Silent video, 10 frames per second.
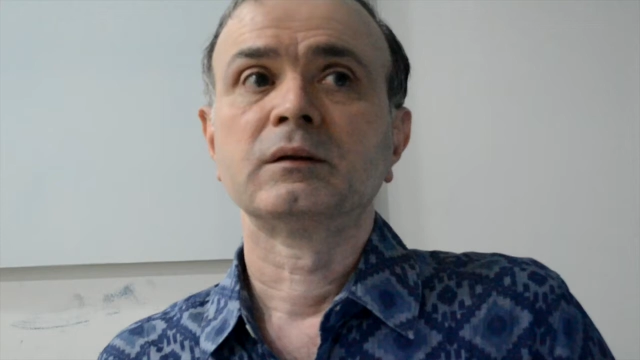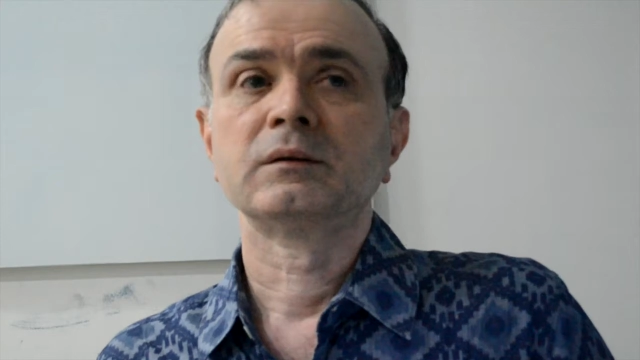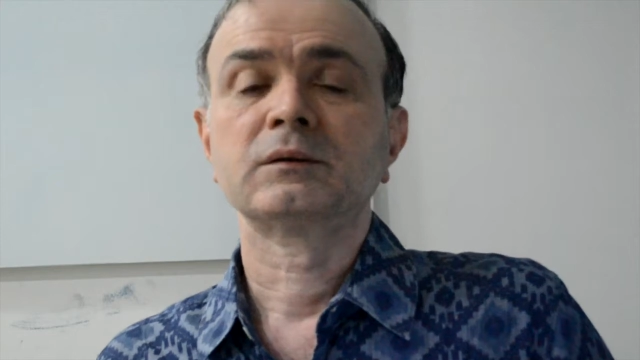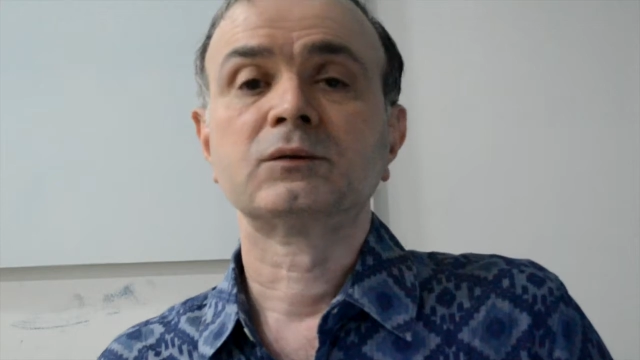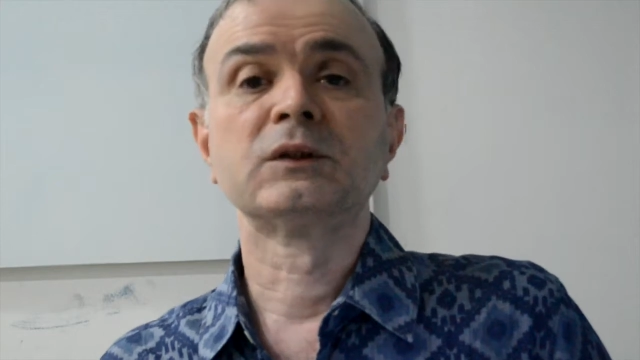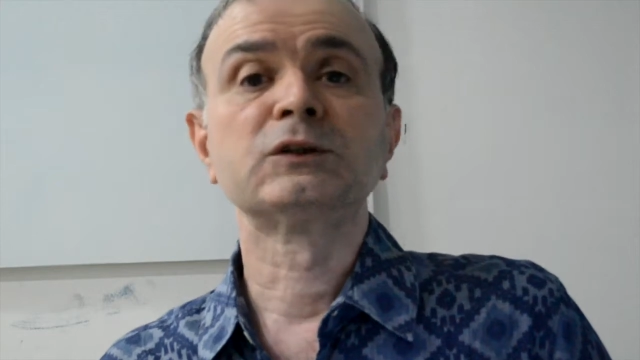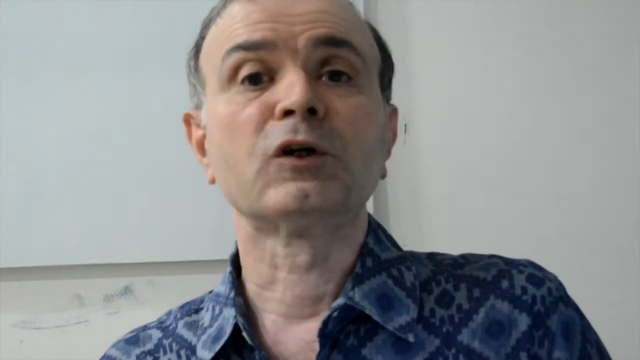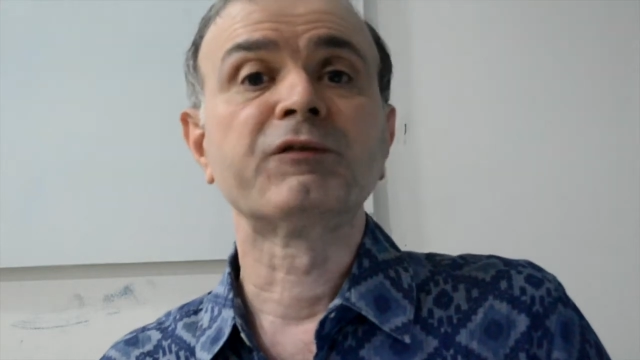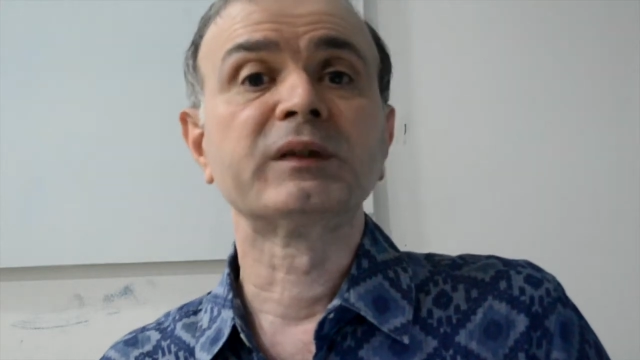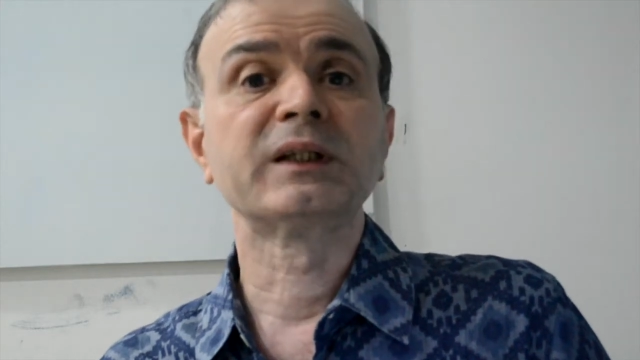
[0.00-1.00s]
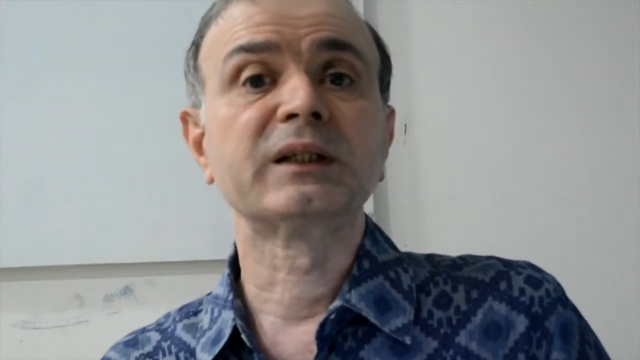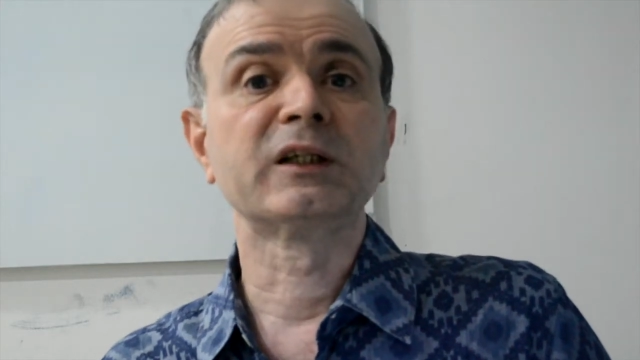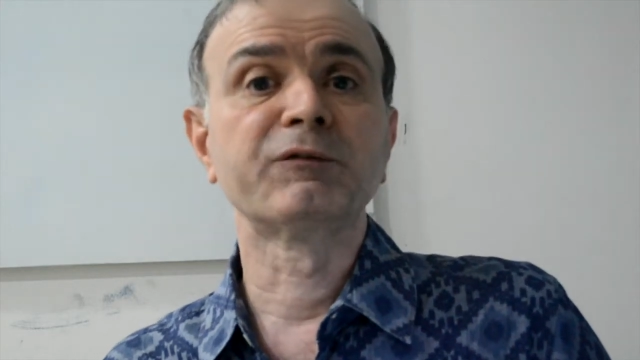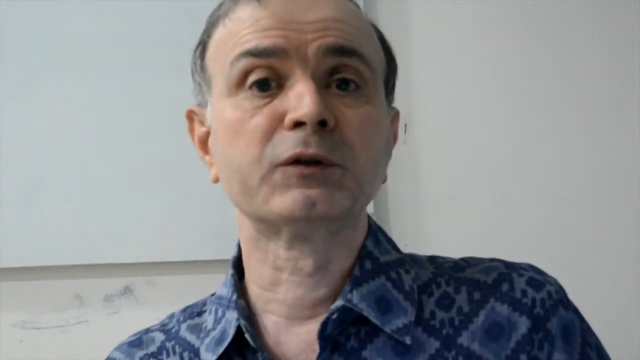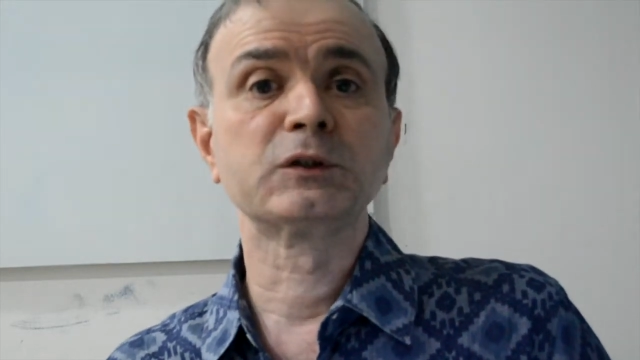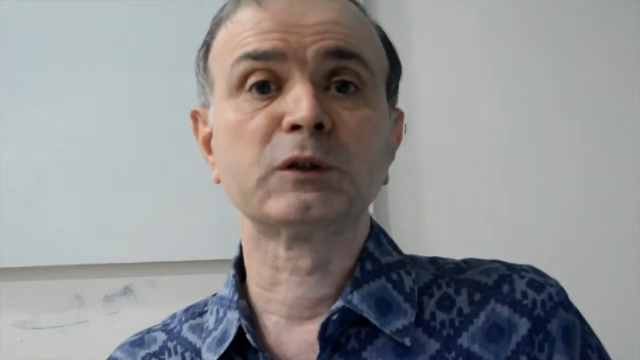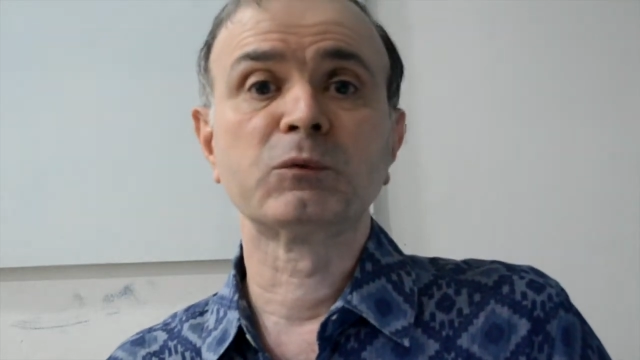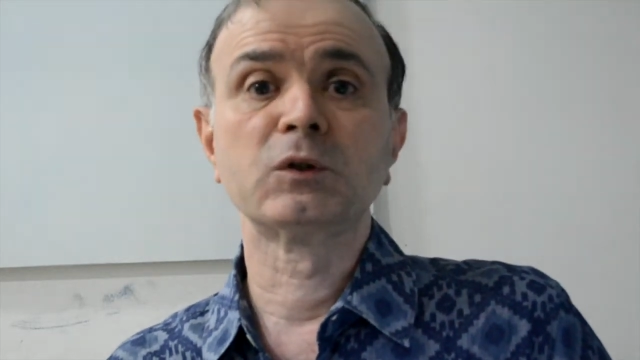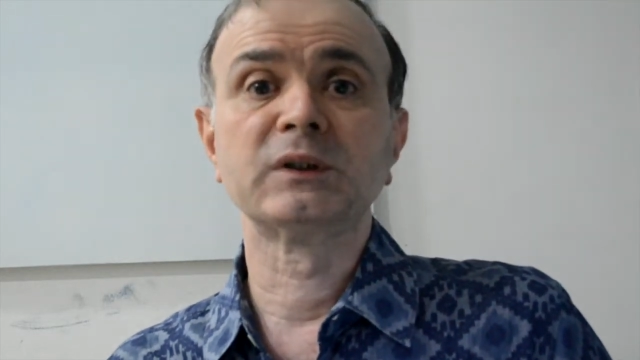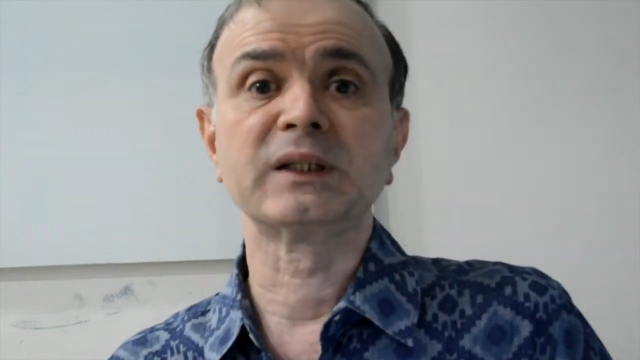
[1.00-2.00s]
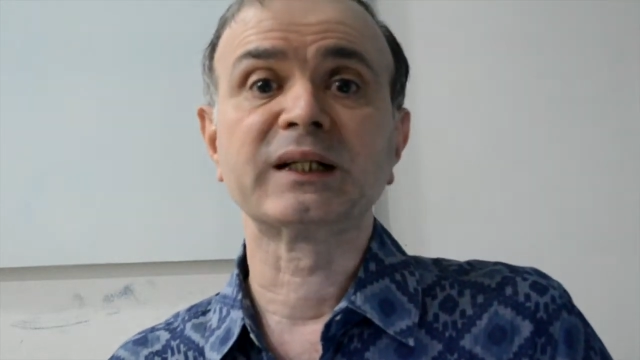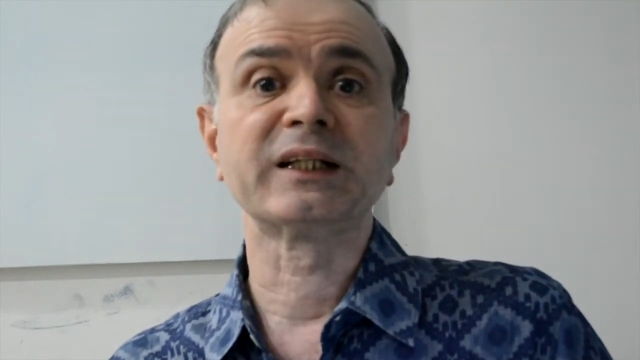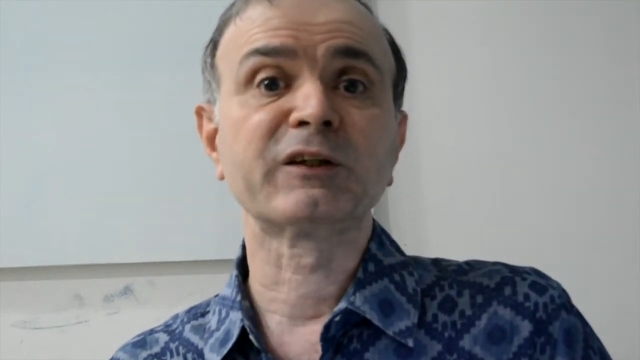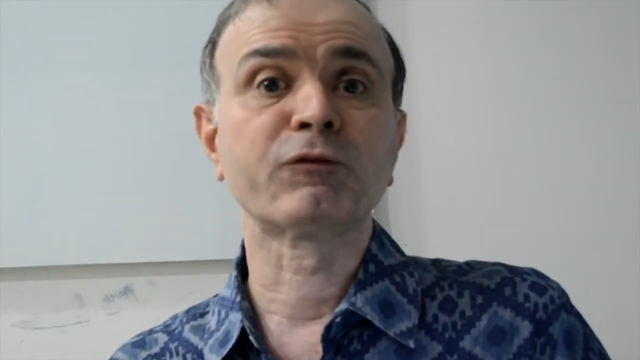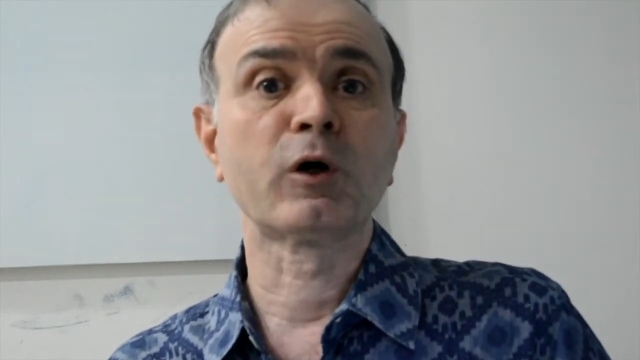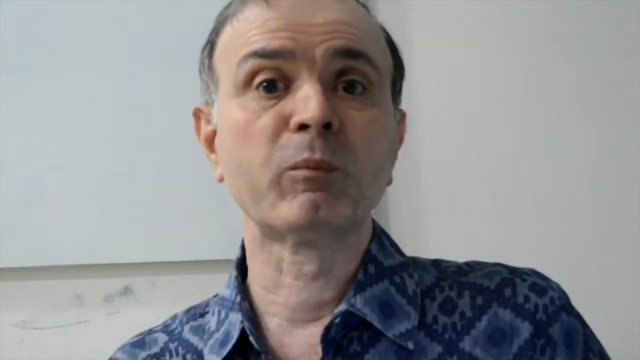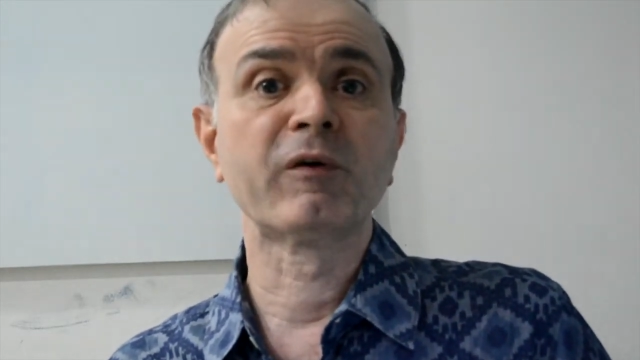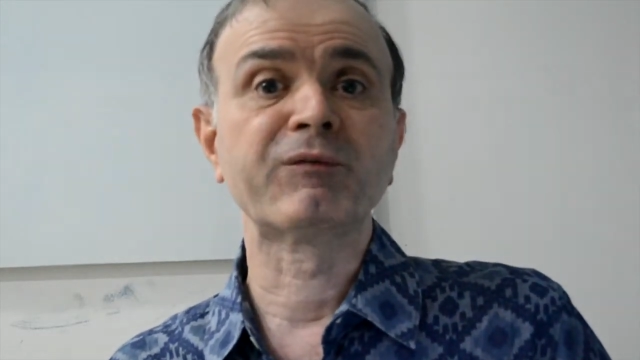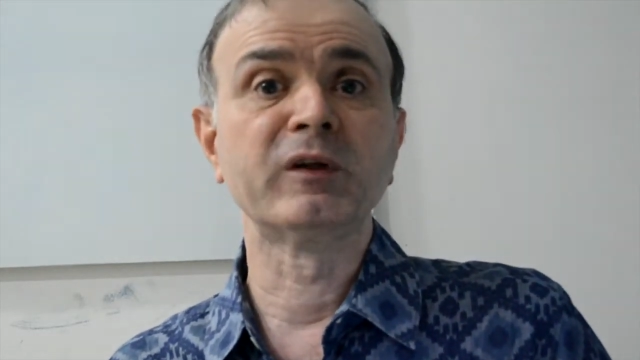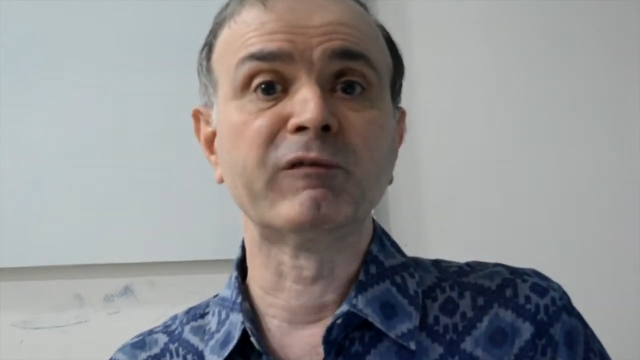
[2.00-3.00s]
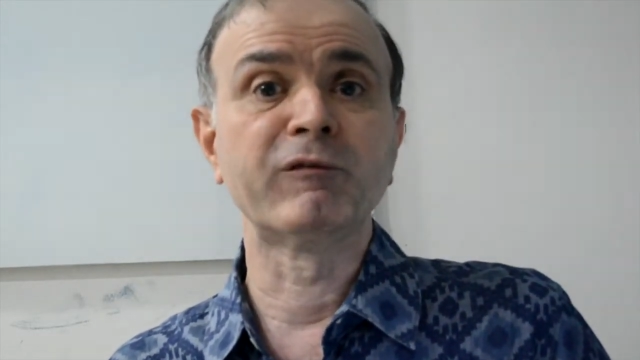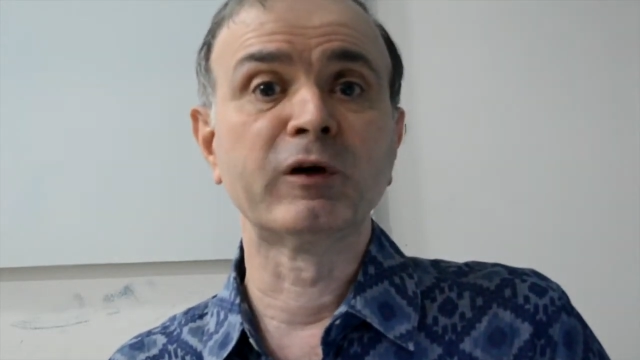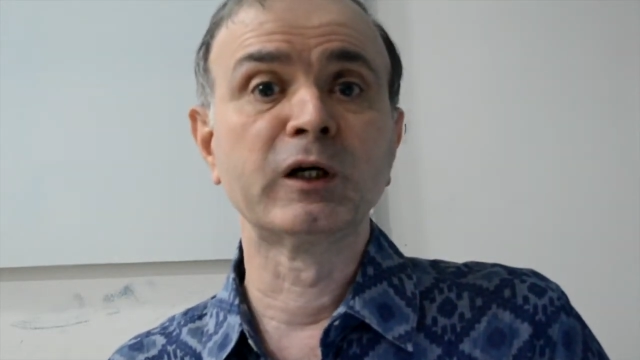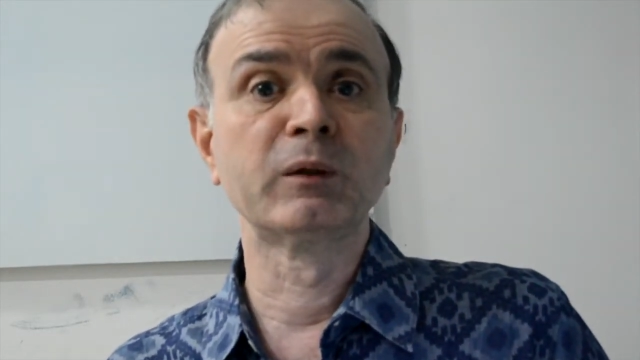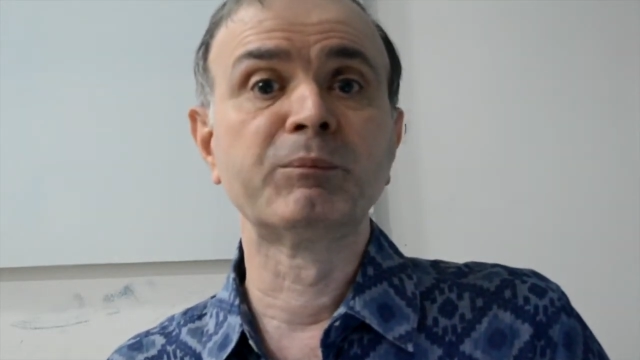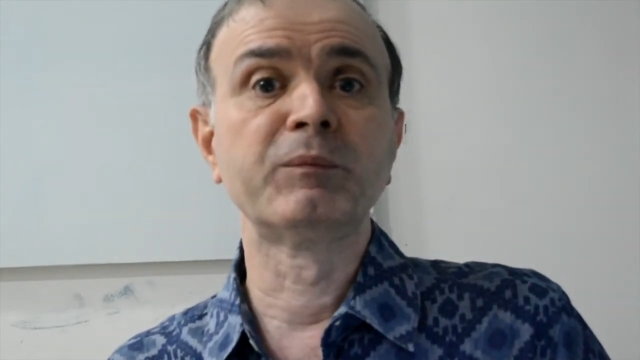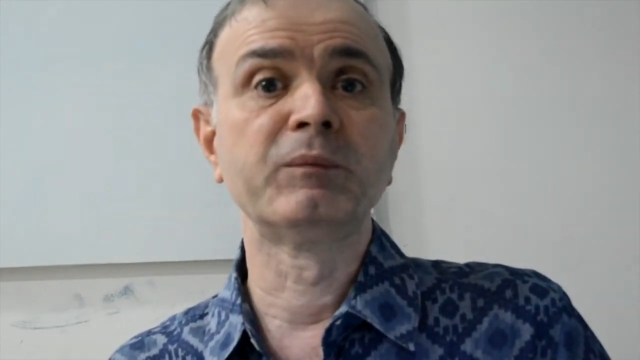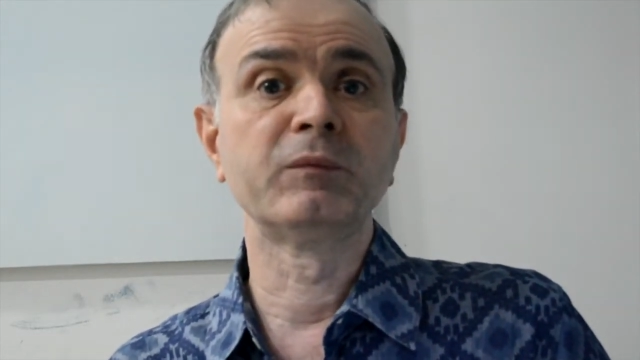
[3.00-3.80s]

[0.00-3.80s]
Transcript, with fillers: Students often get confused about the correct form of the verb